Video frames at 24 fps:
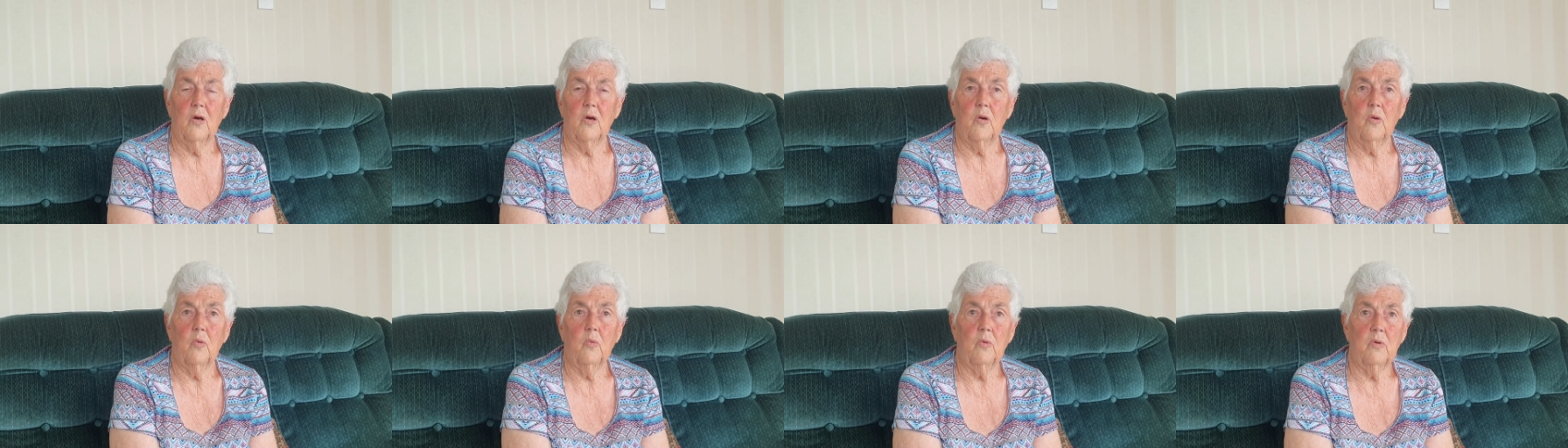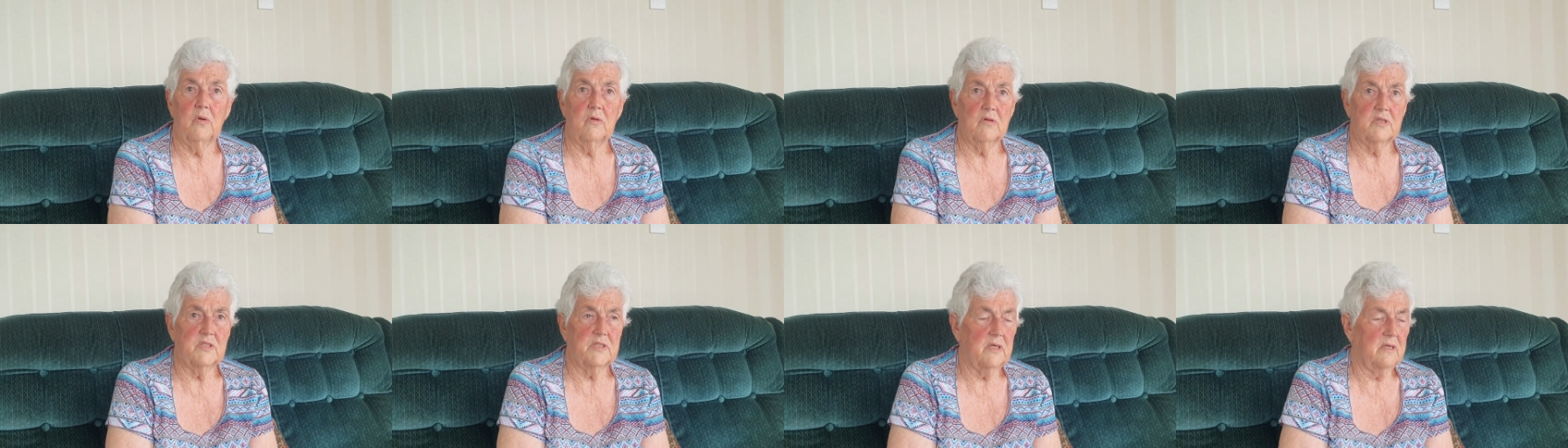
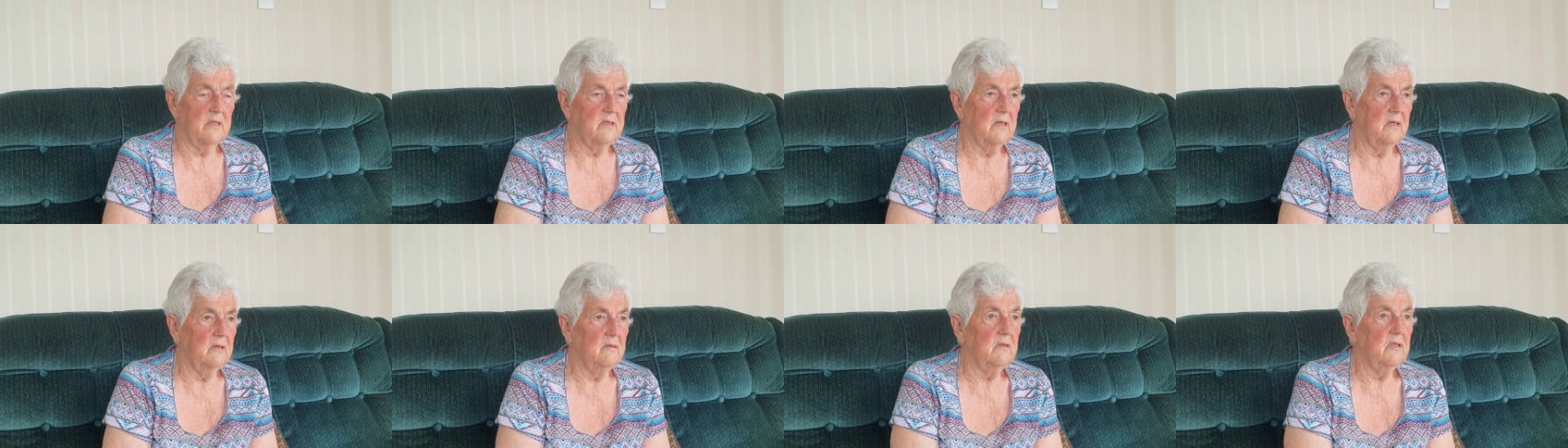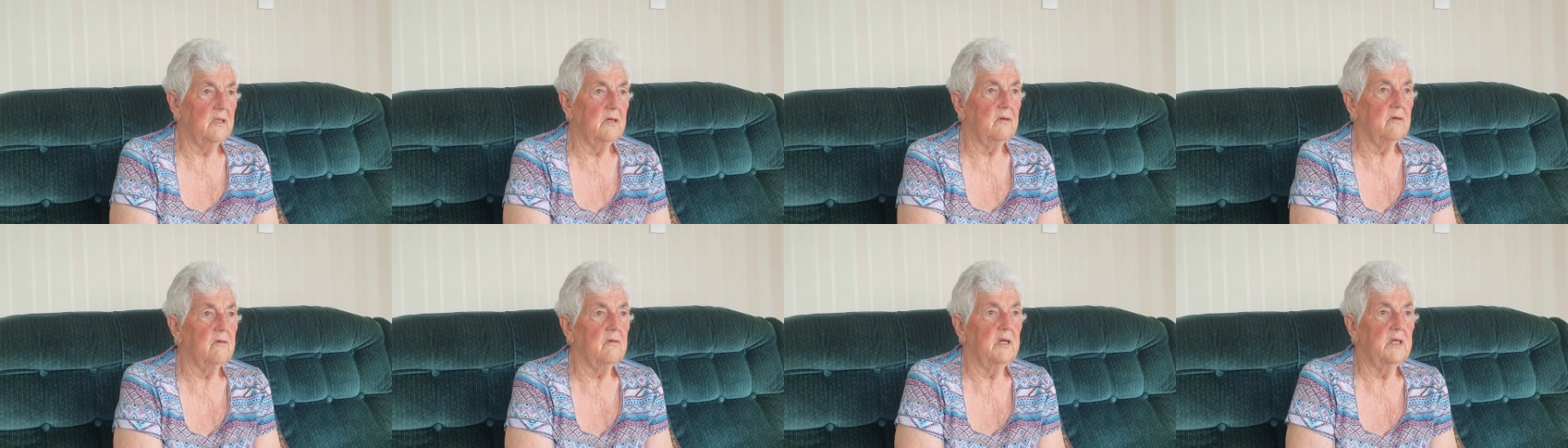Whereas I think the
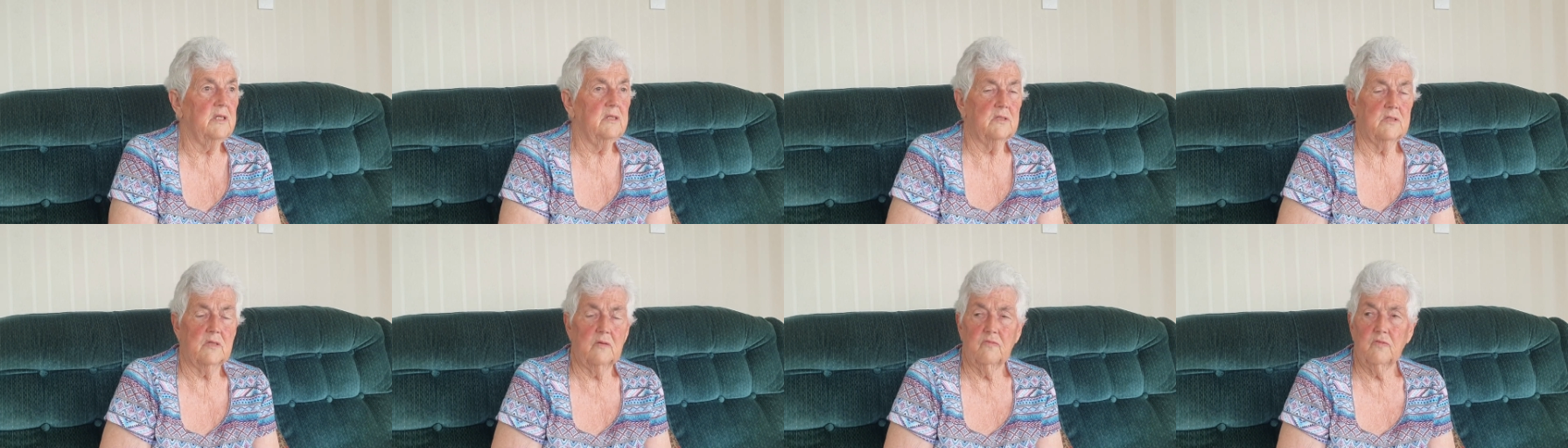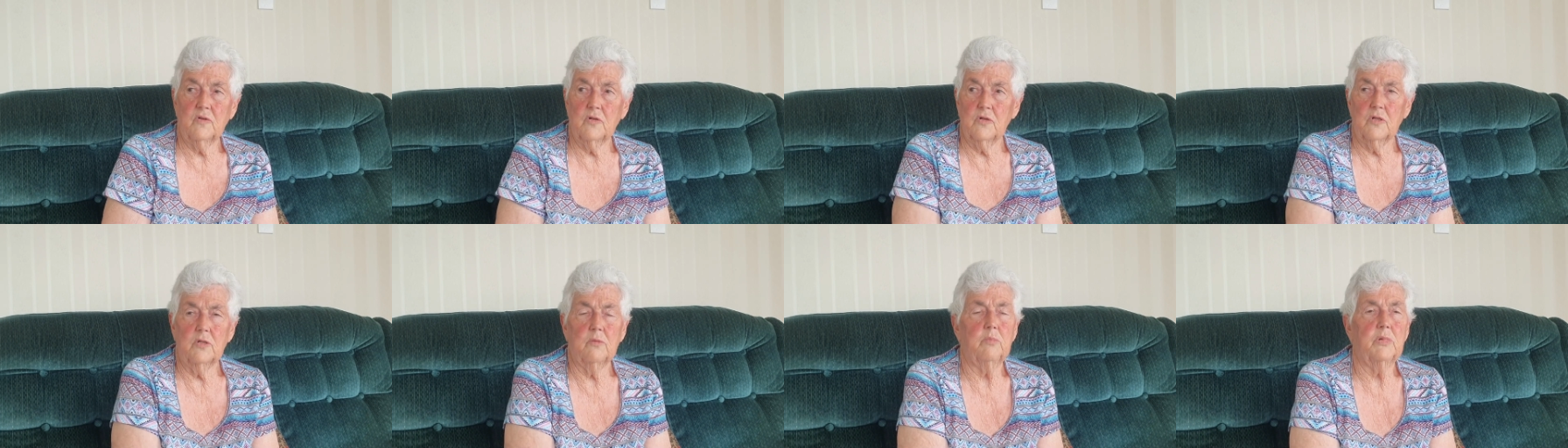Greens have
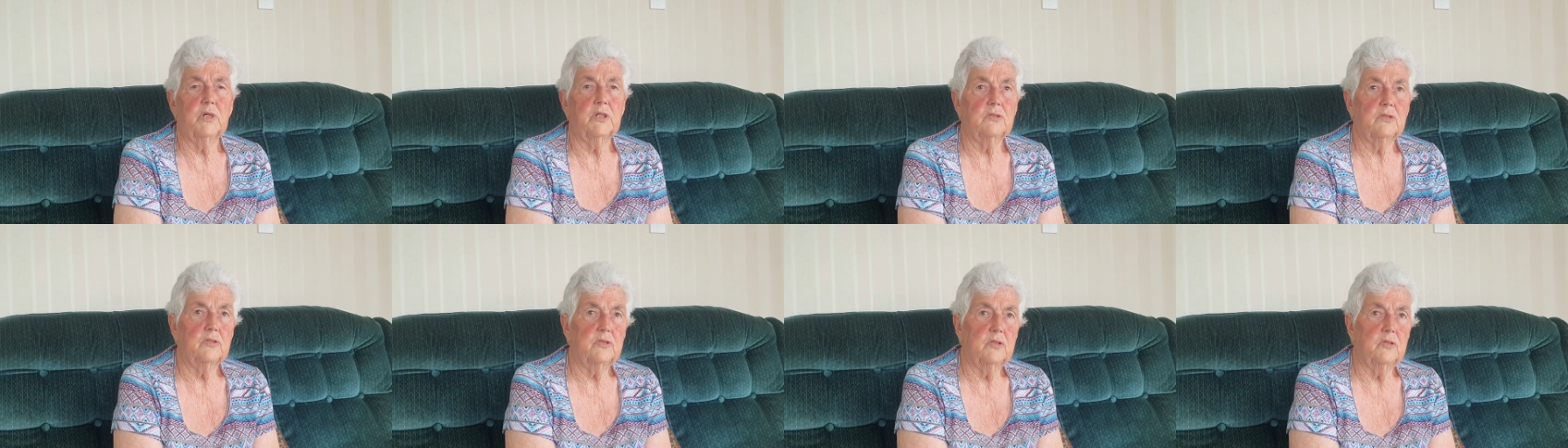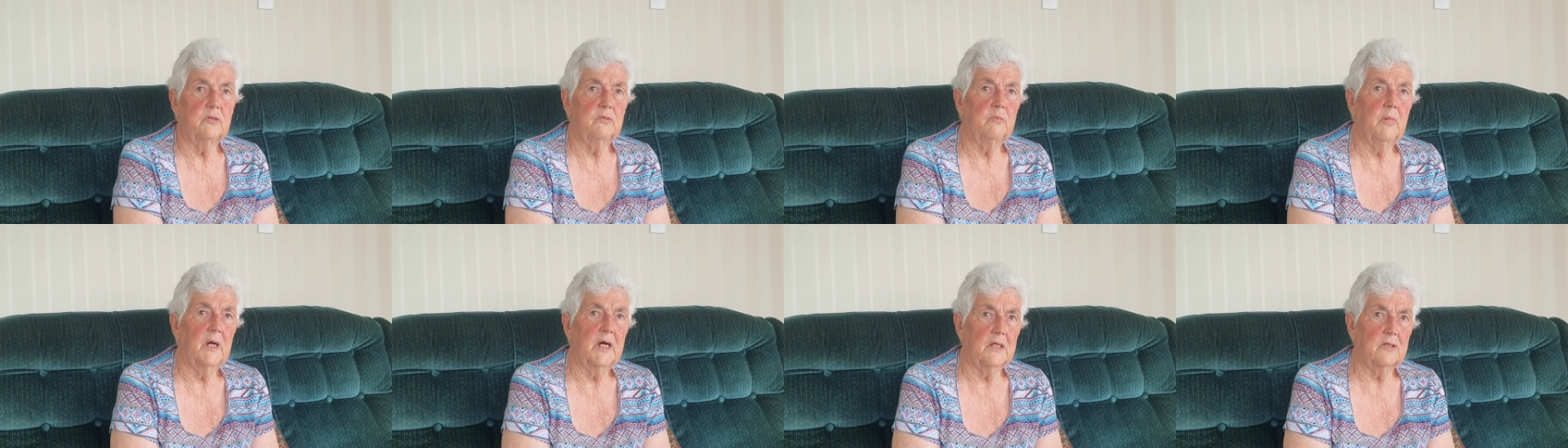got a bit
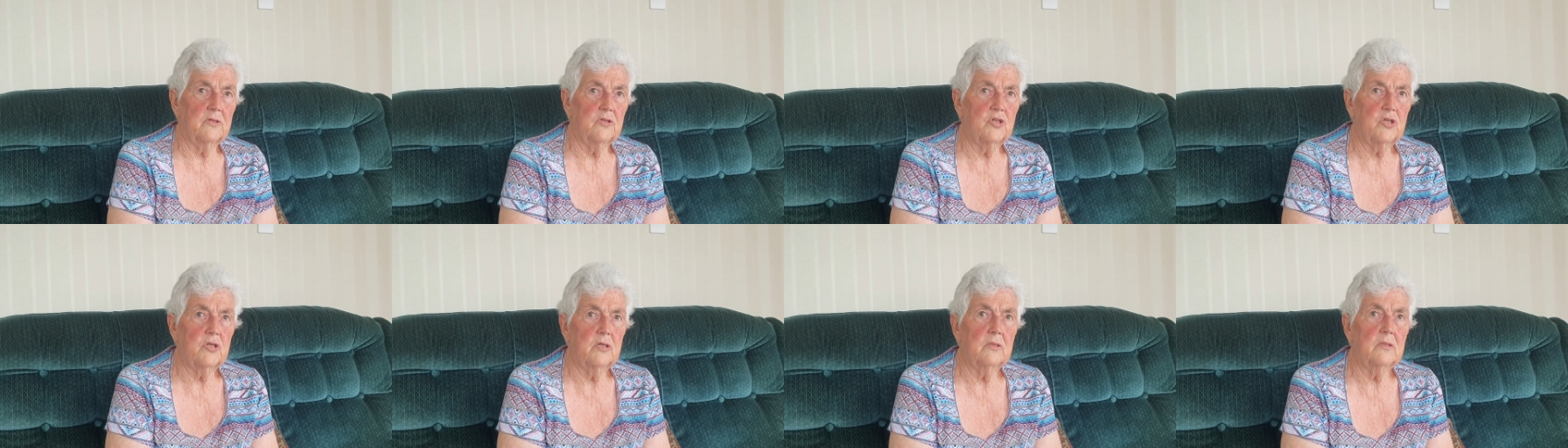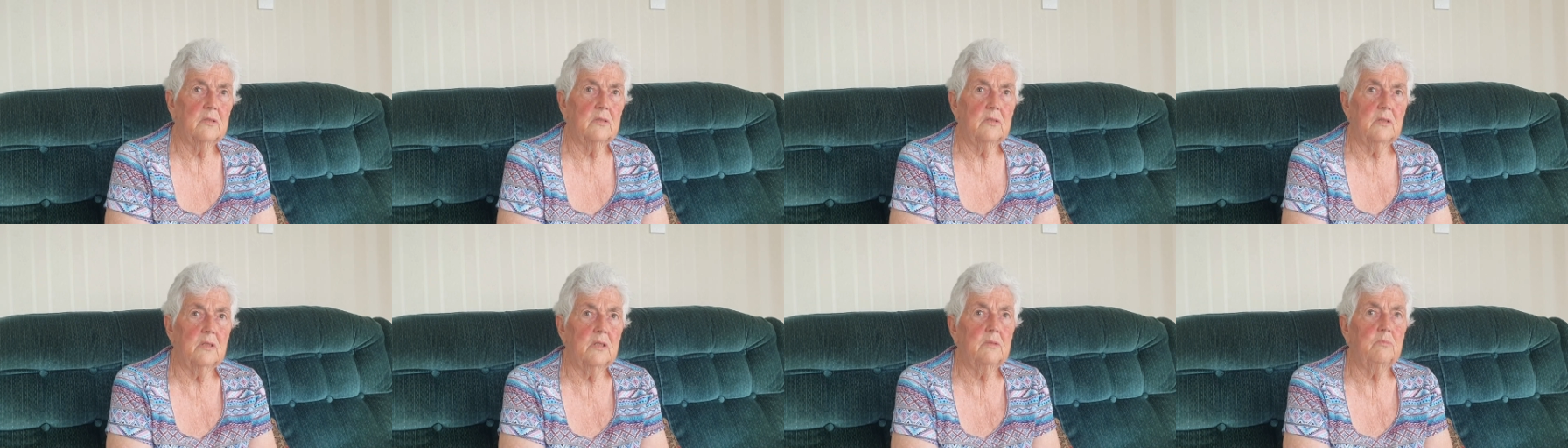too much
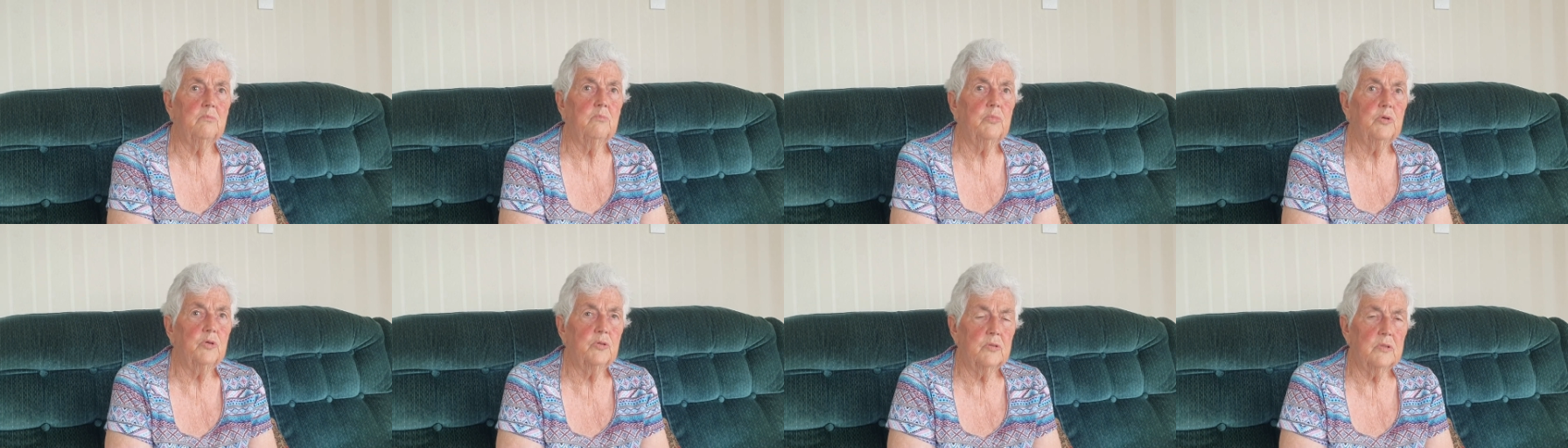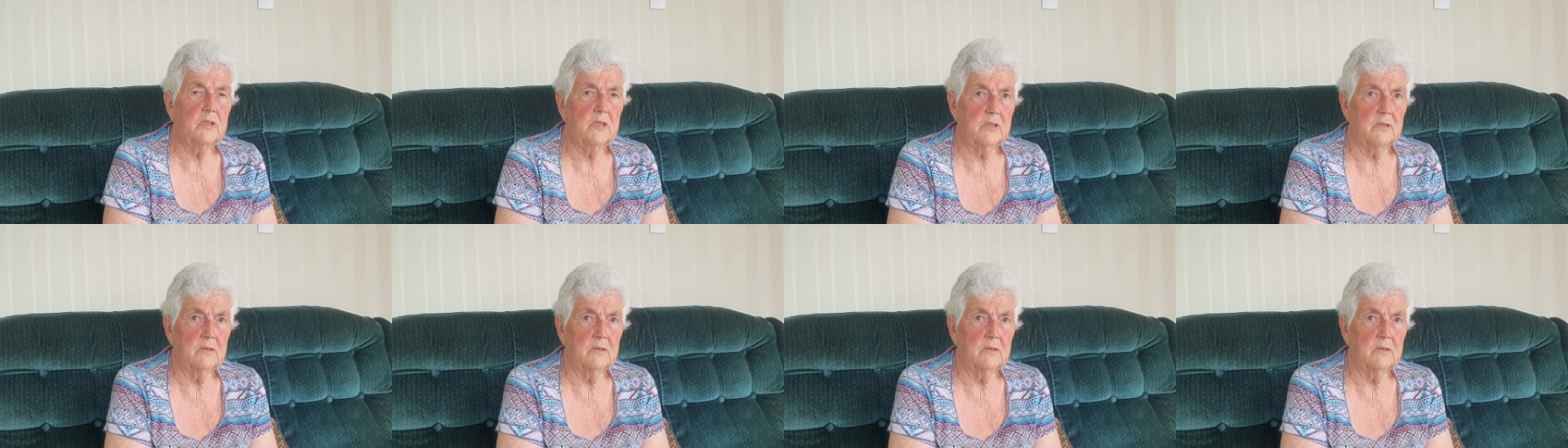input.